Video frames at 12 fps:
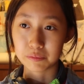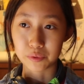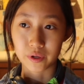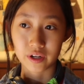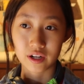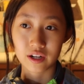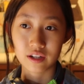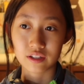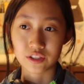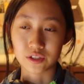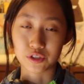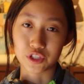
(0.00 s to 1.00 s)
more,
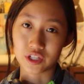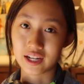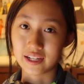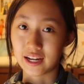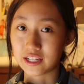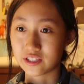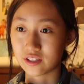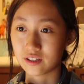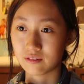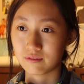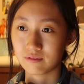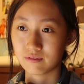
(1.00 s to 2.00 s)
so she got nicer.